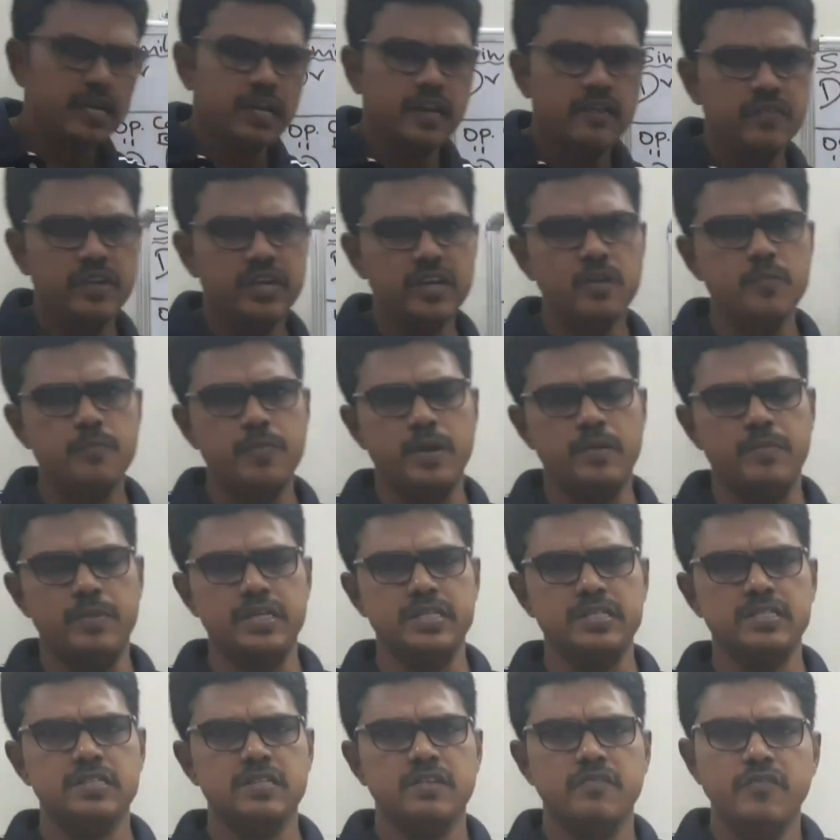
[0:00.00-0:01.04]
revenue
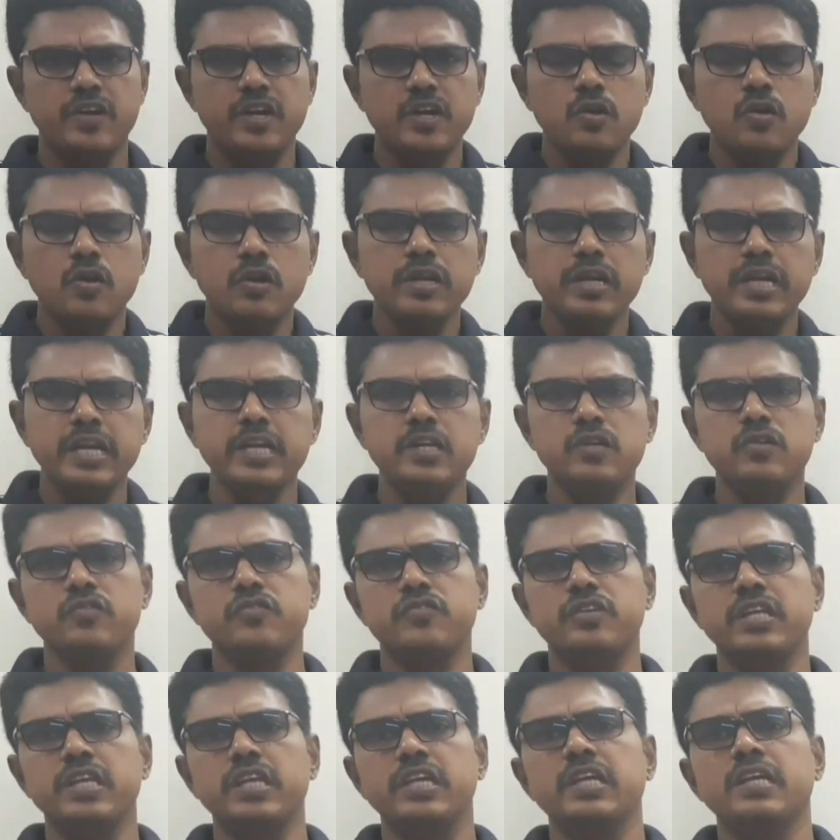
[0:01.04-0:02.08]
payments. We don't need to
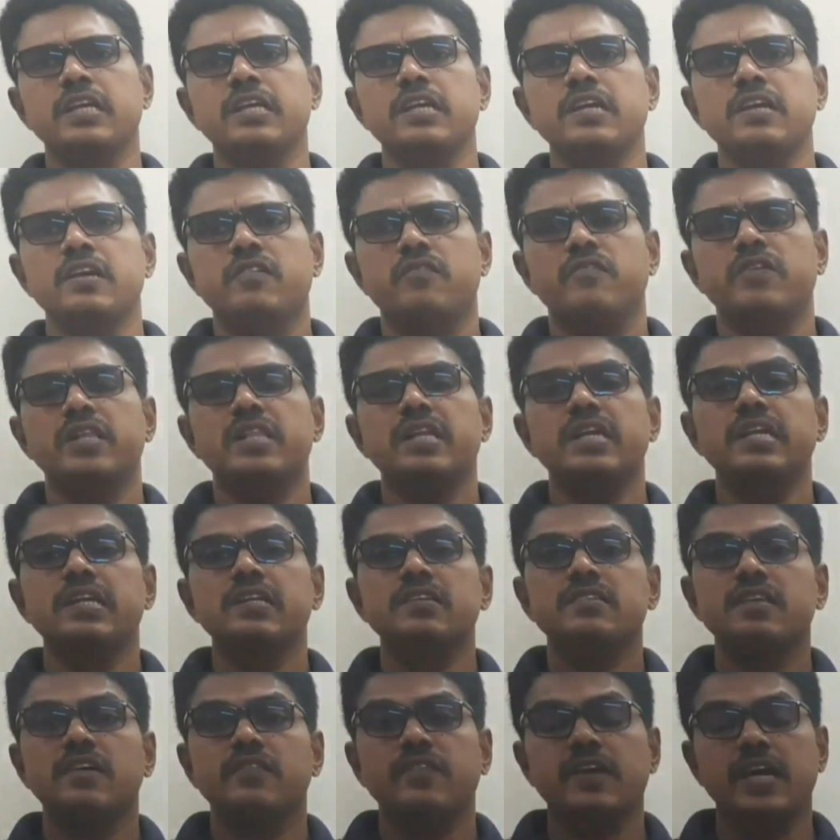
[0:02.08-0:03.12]
see whether it is
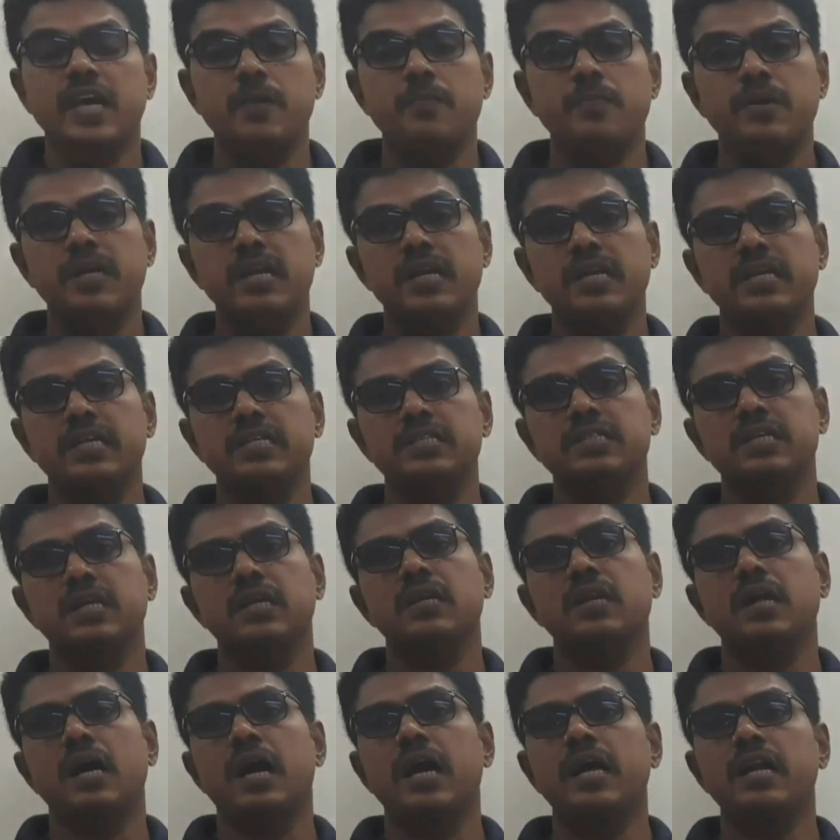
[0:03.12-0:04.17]
of capital nature
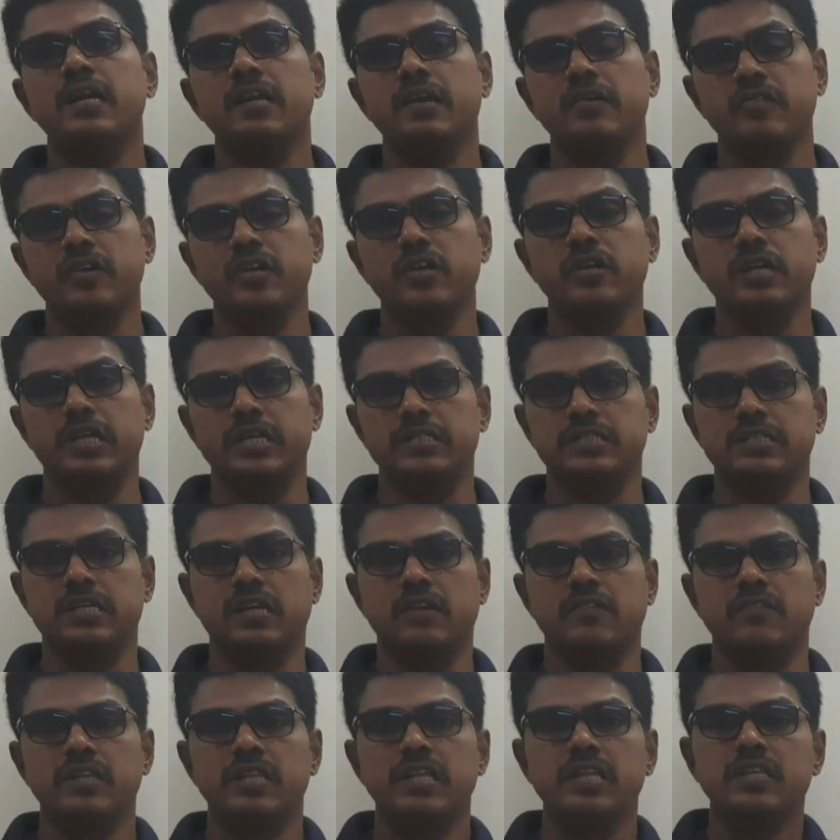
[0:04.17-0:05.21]
or revenue nature.
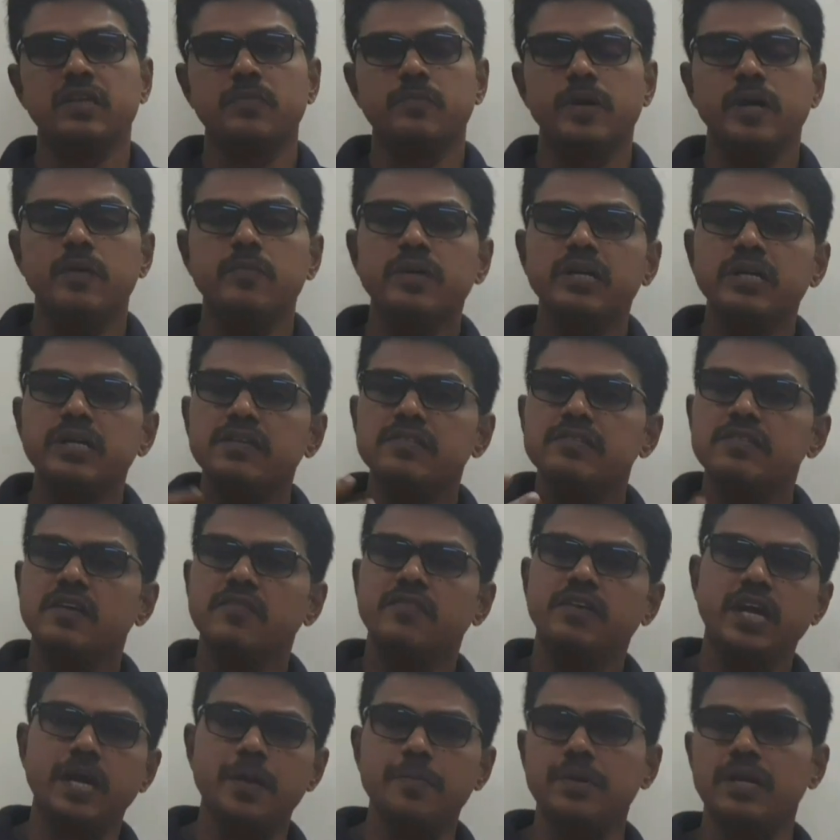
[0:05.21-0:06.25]
Whether the payment is of
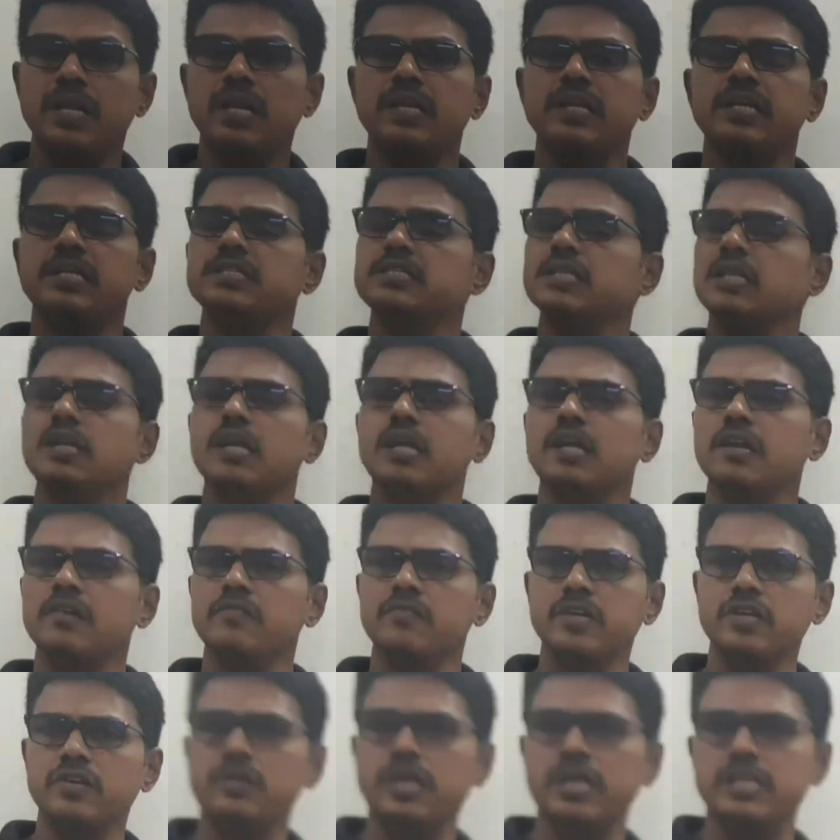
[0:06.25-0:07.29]
capital nature or
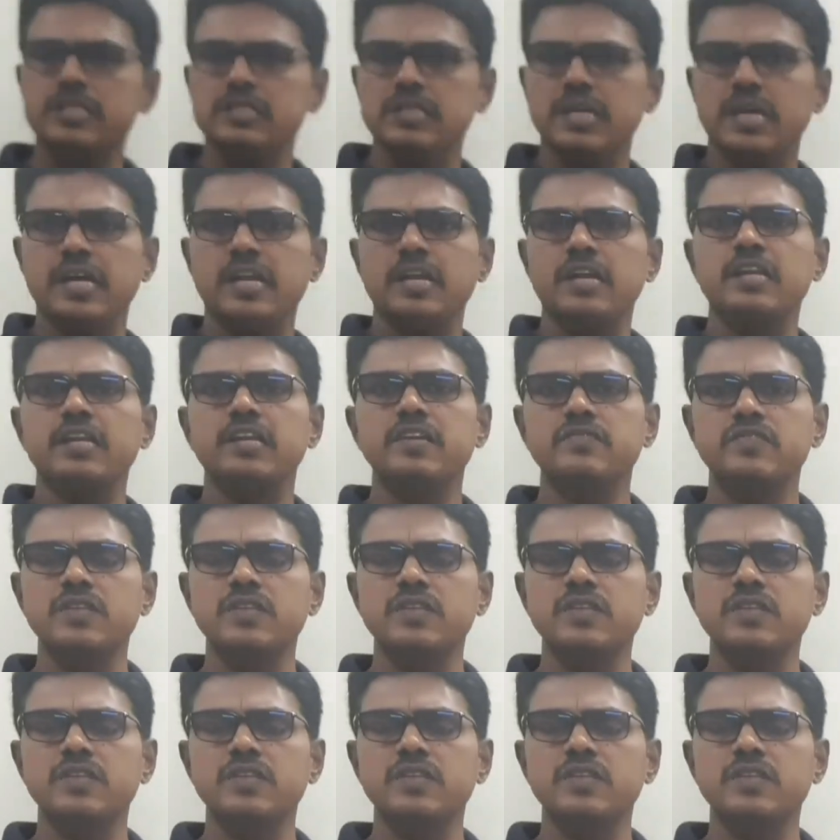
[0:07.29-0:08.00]
revenue nature, if